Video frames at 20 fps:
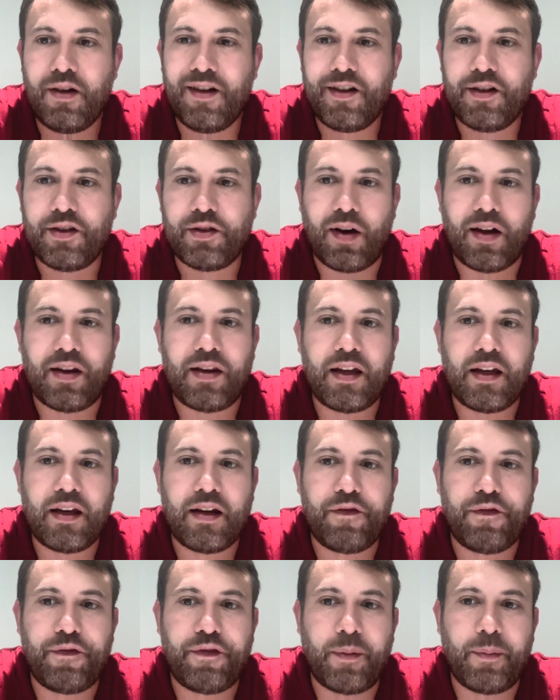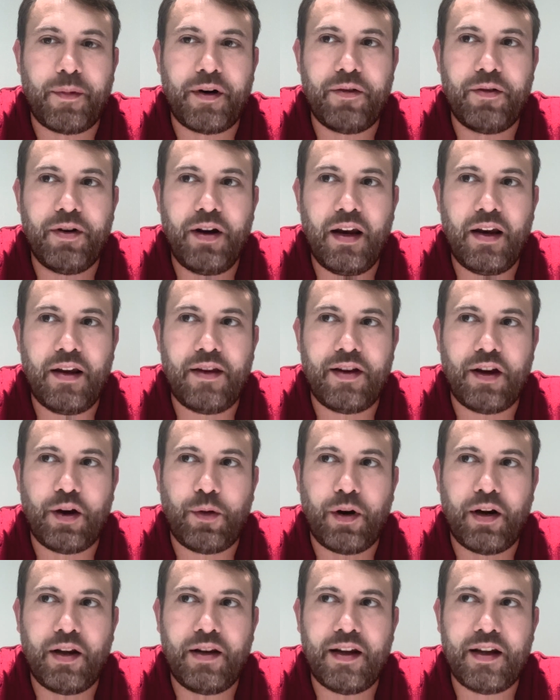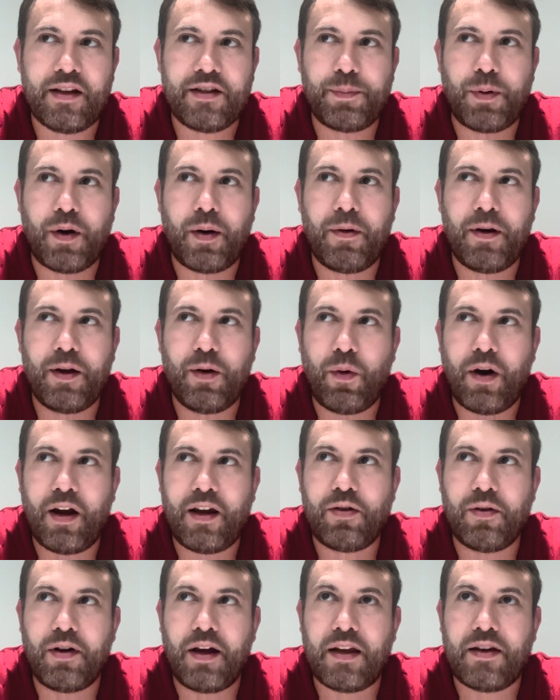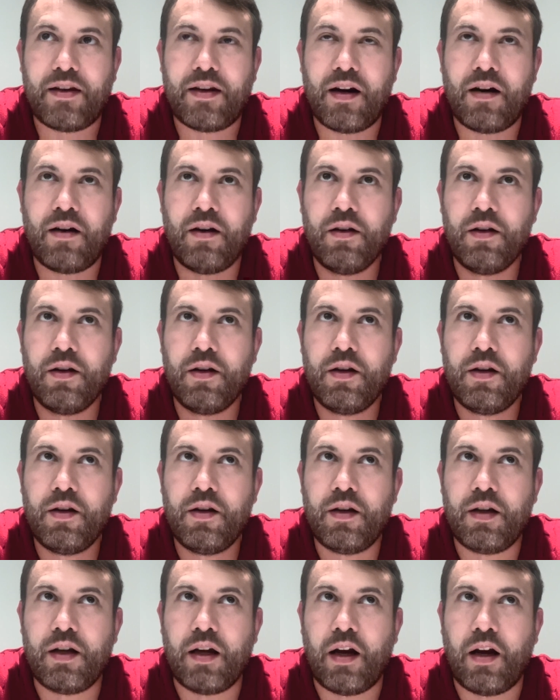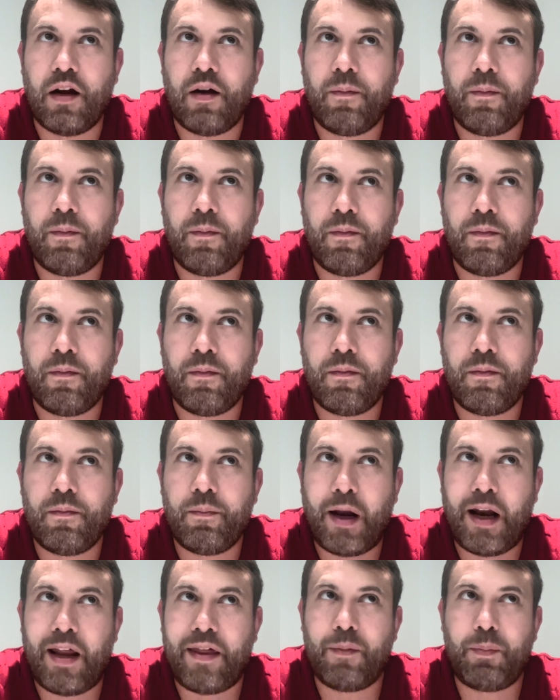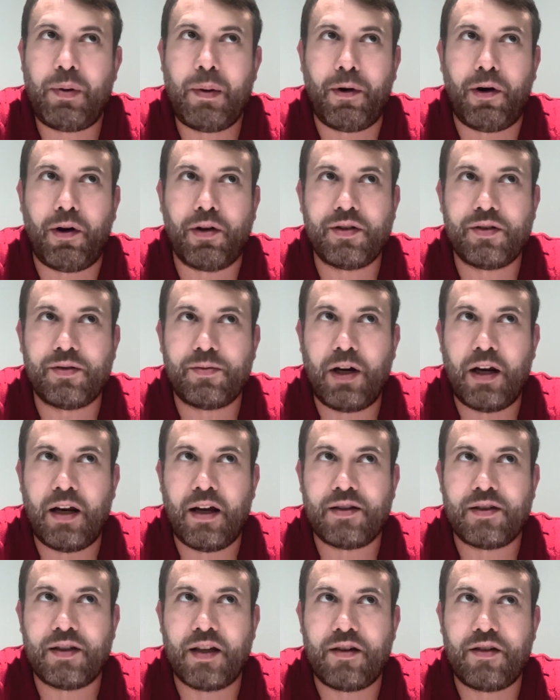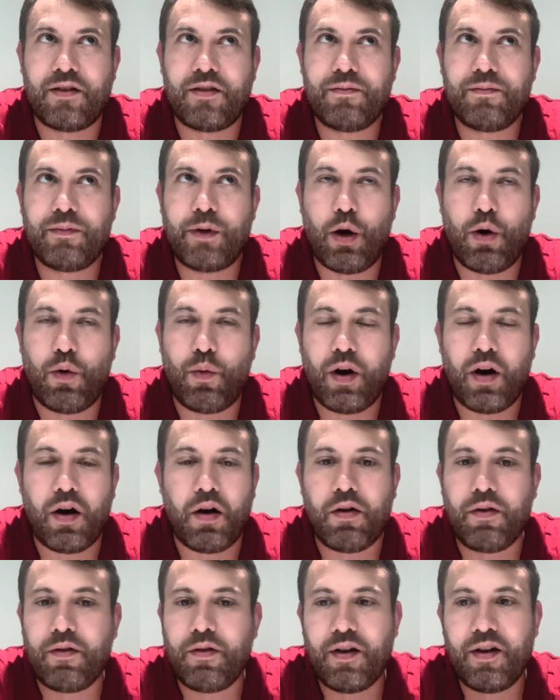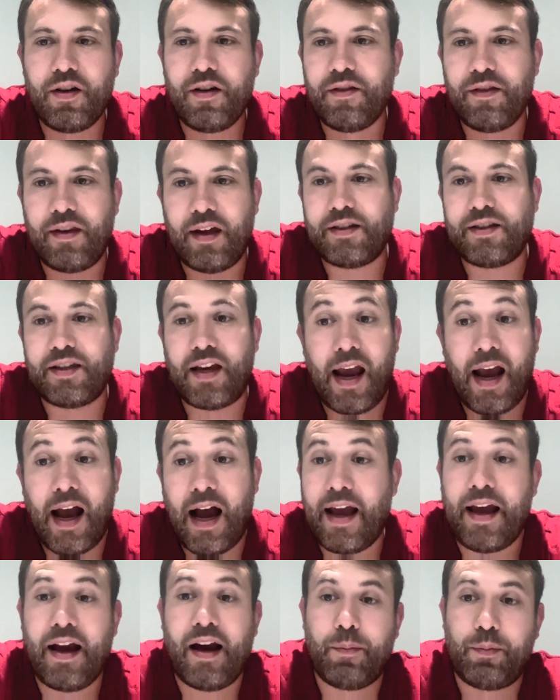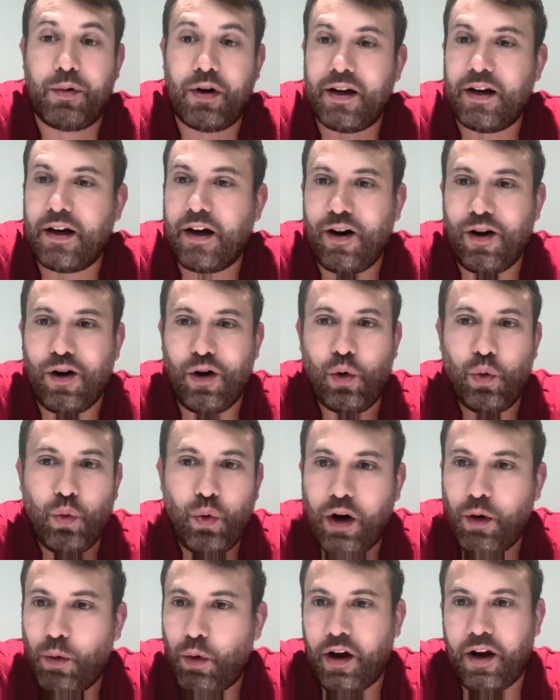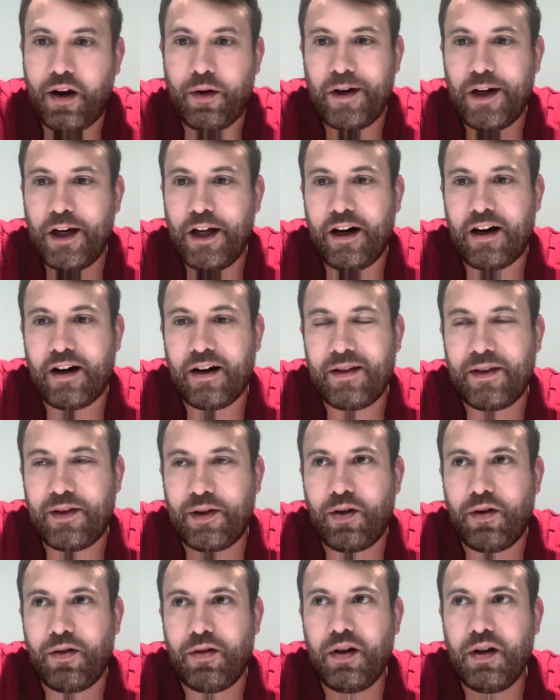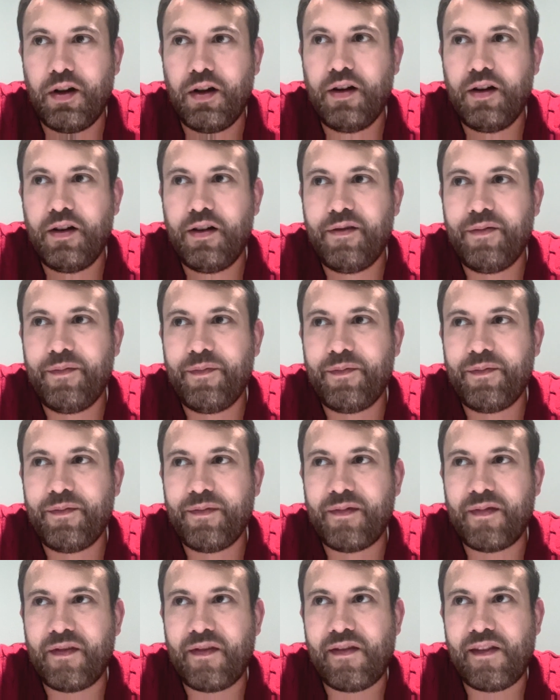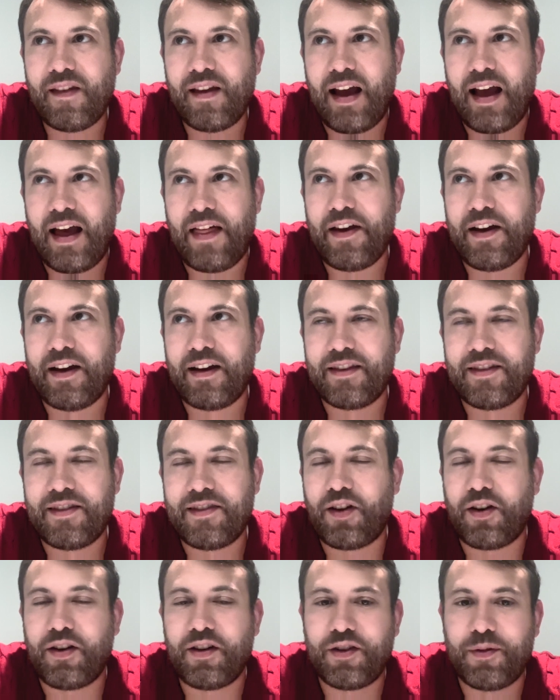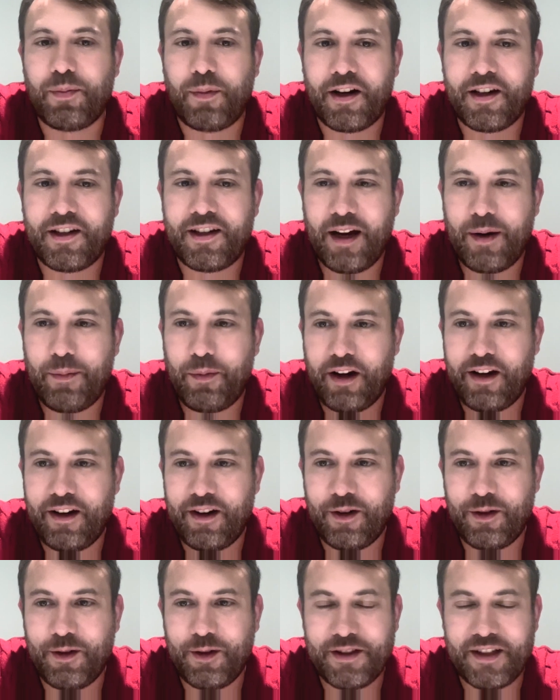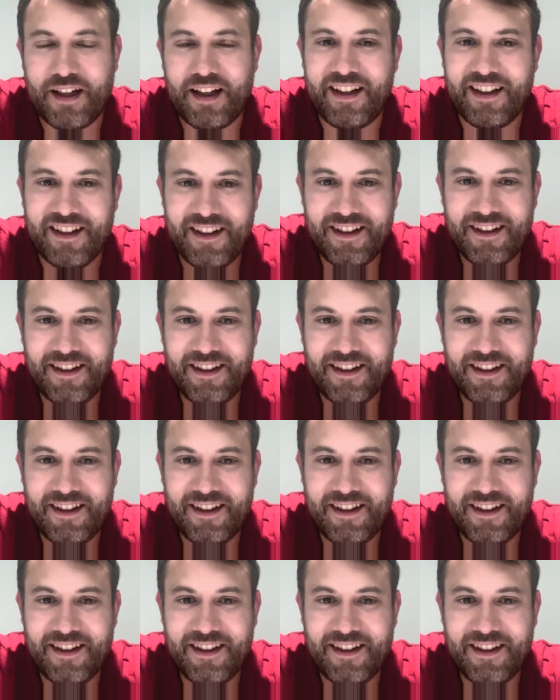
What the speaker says: So I think if somebody really needs liquidity, there's probably a way to get there. But I think people also realize that, there's AI hype right now. We're working really hard. So I think it's not a smart time right now to sell.